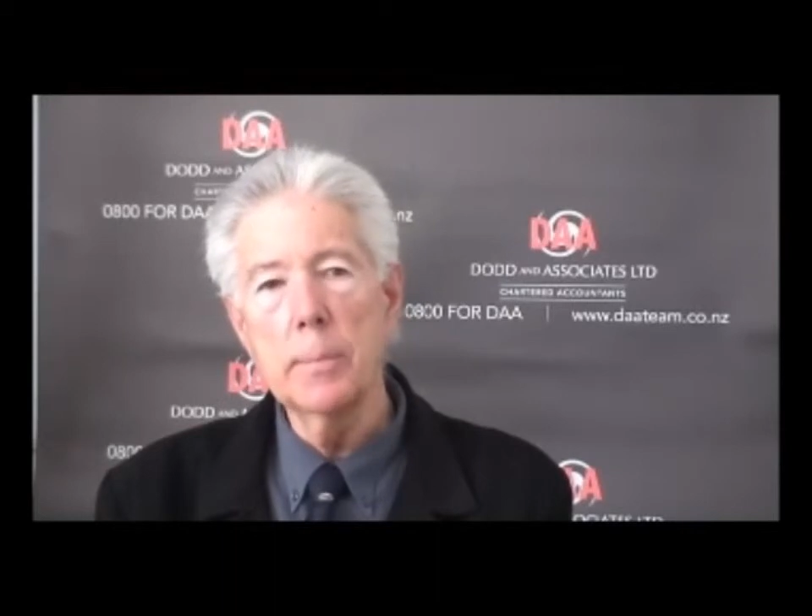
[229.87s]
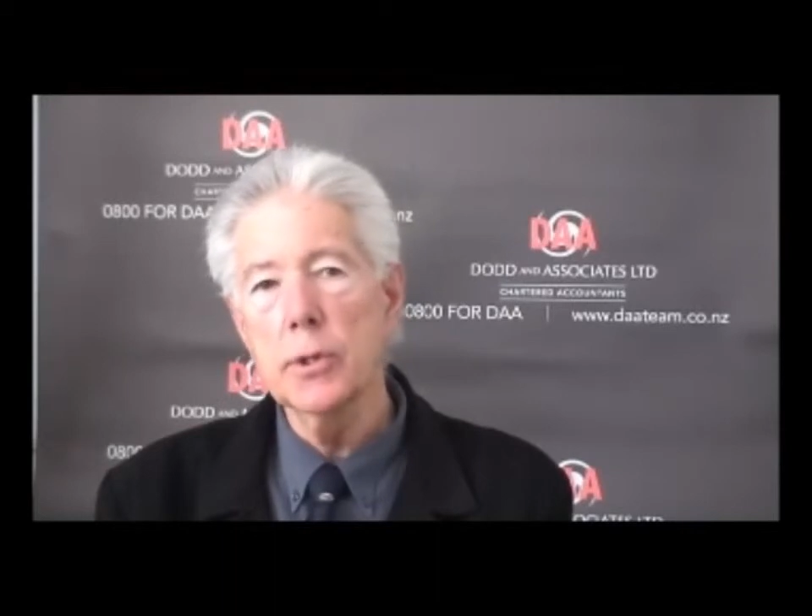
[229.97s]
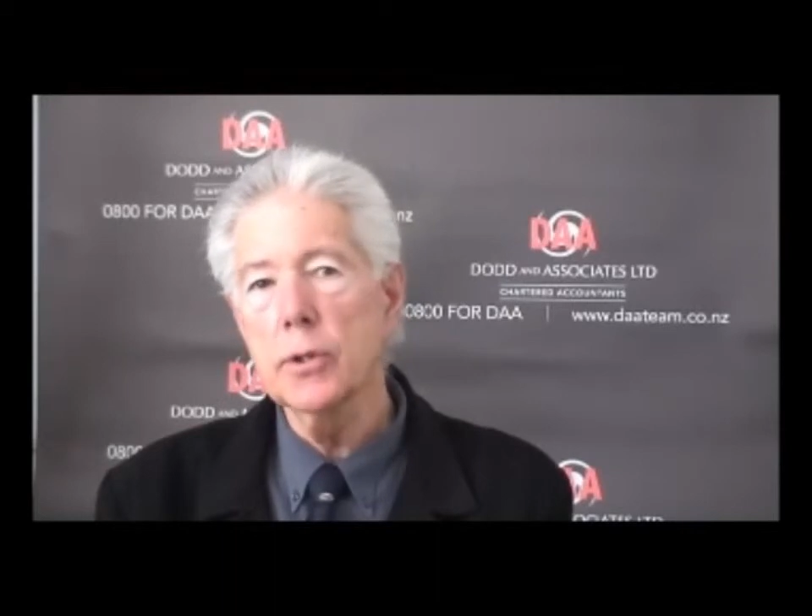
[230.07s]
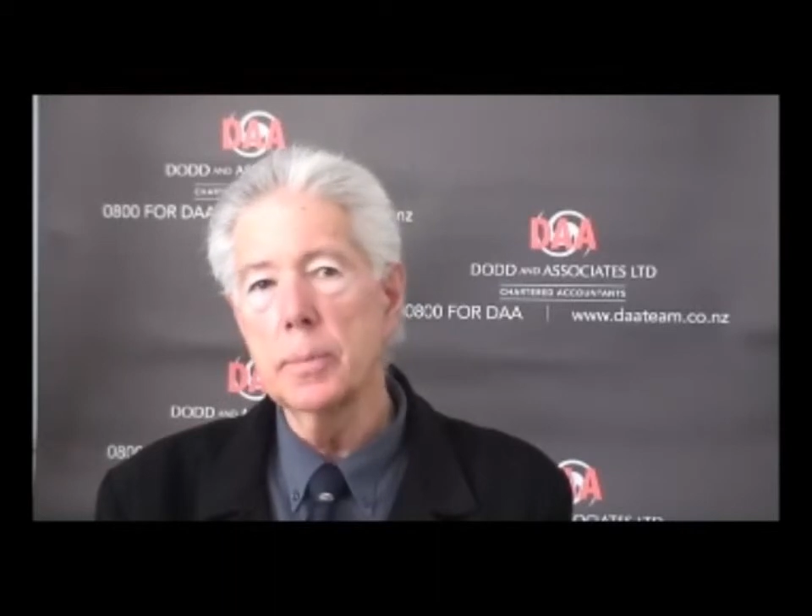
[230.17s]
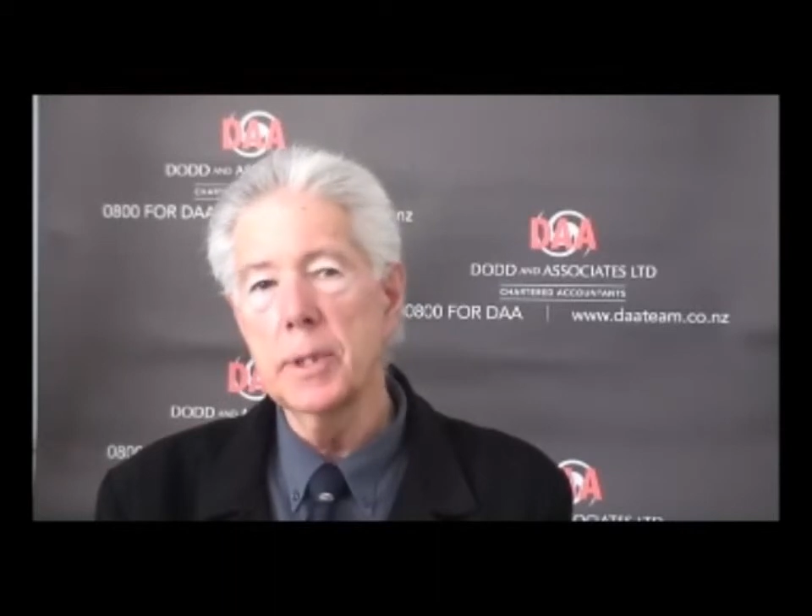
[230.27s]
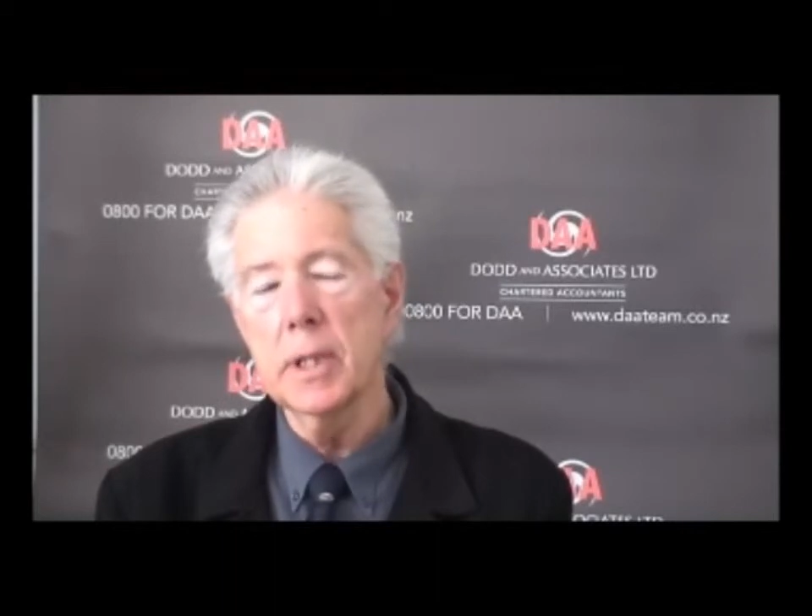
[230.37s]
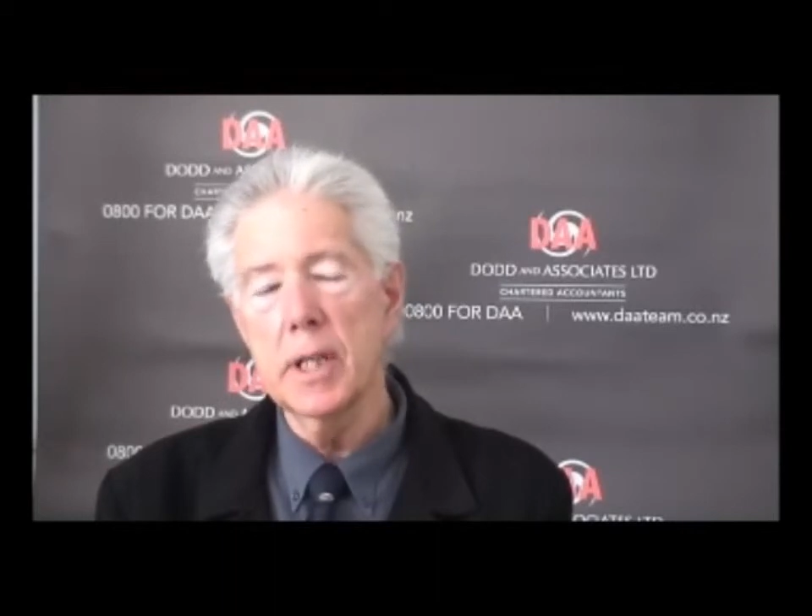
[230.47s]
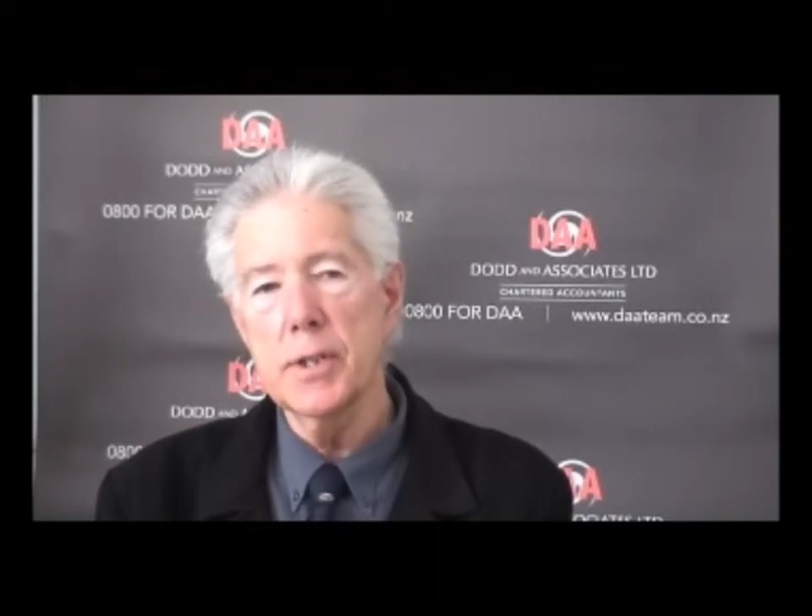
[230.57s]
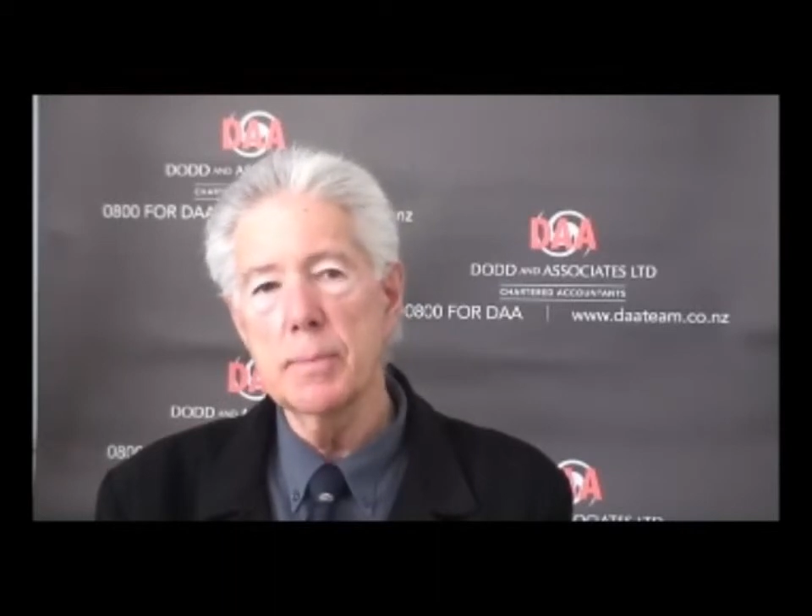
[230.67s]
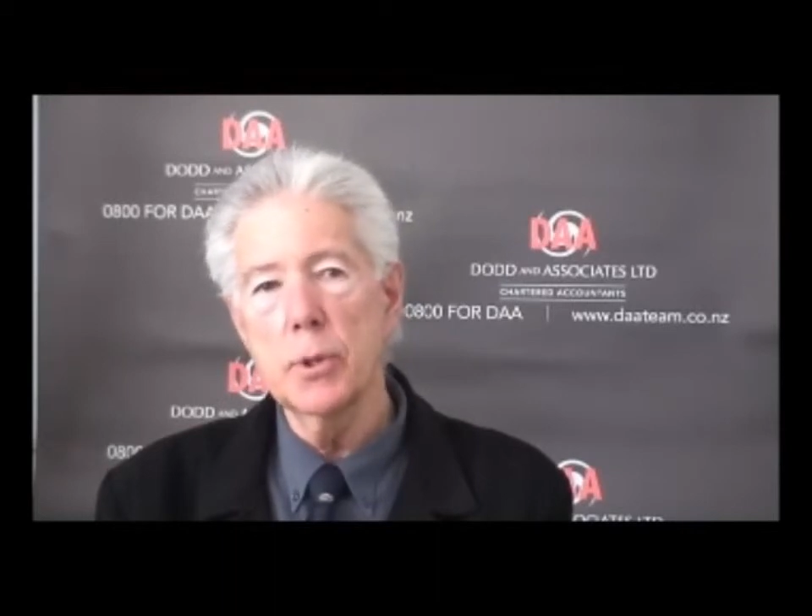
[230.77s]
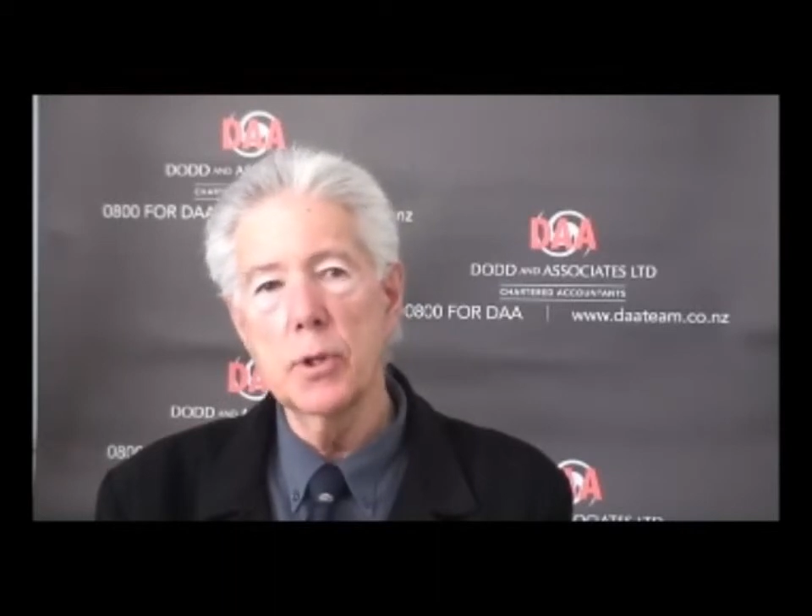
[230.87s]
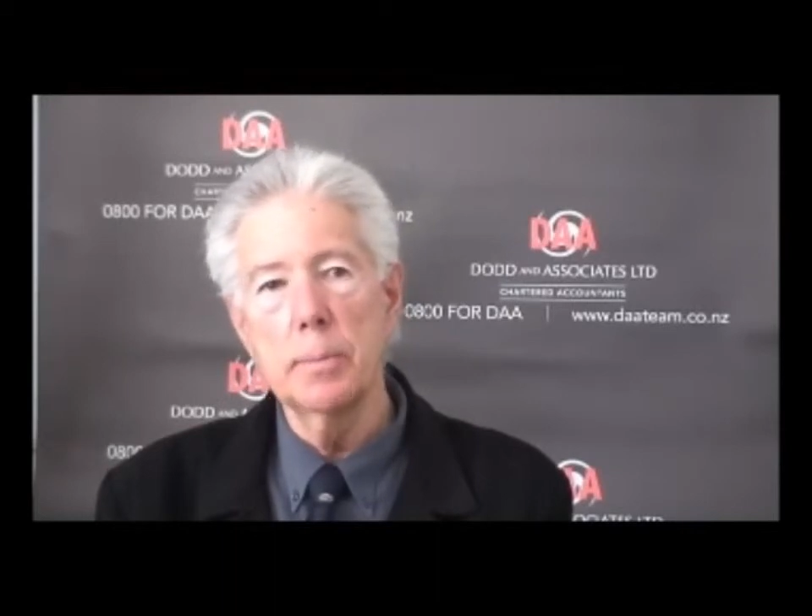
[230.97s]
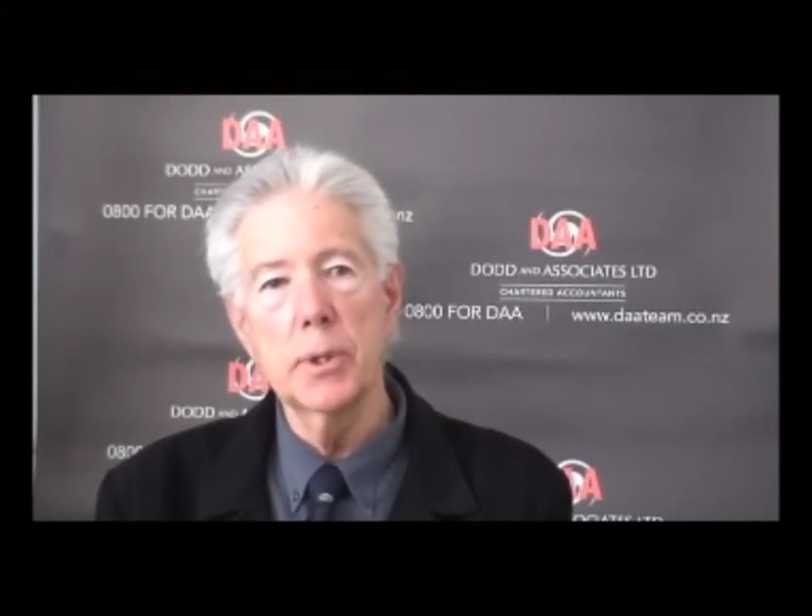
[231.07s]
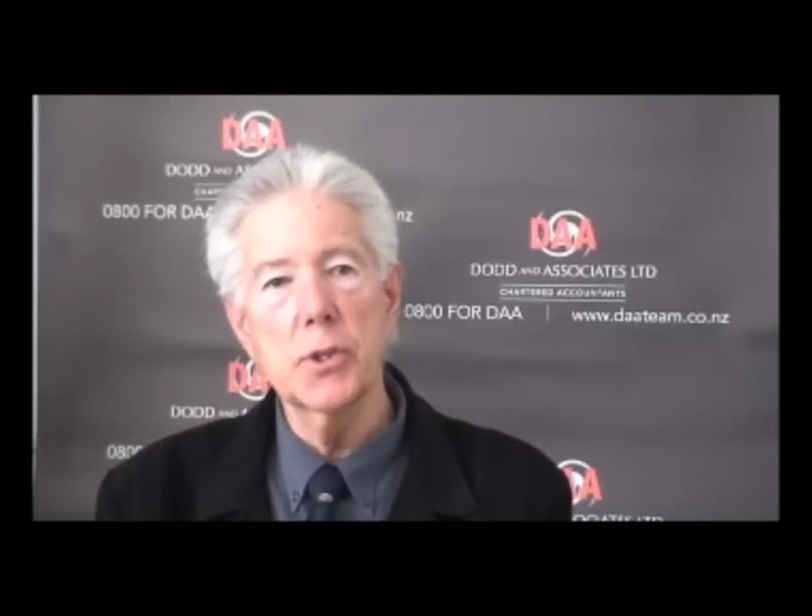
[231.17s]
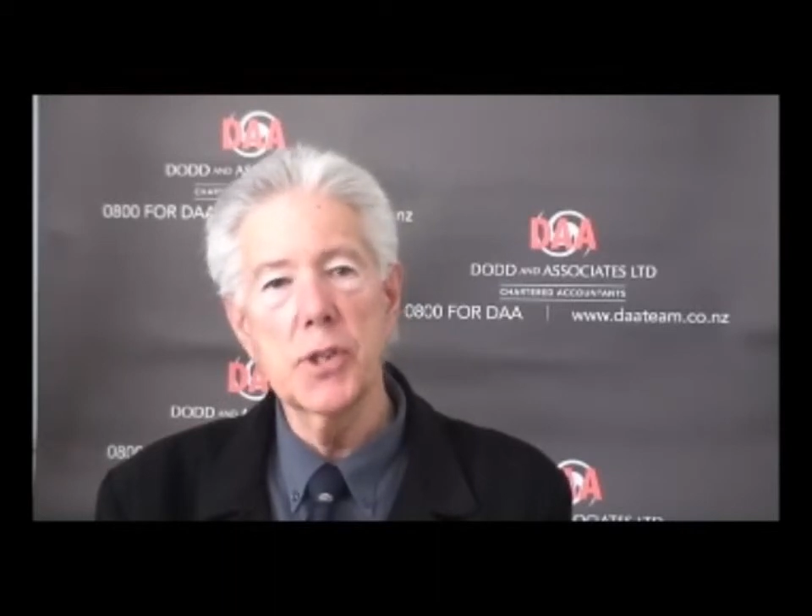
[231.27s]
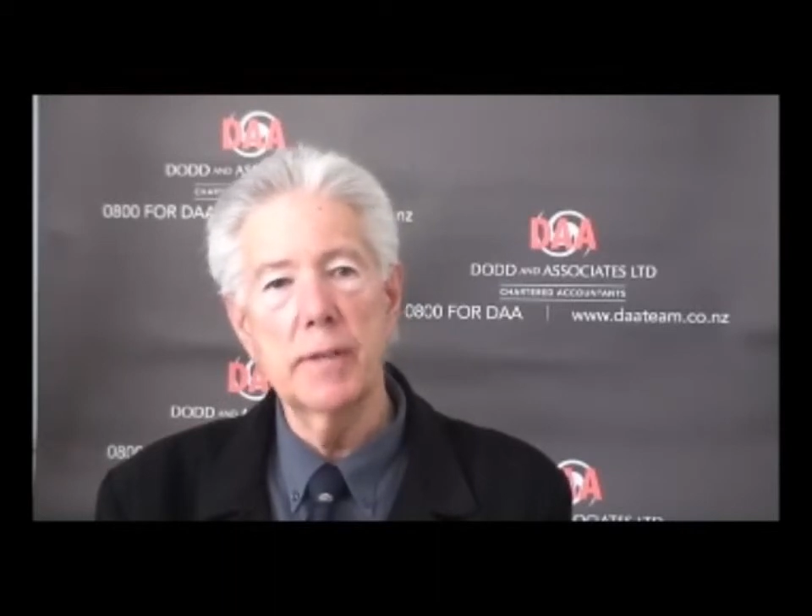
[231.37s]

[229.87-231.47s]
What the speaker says: but it could be a case in point because,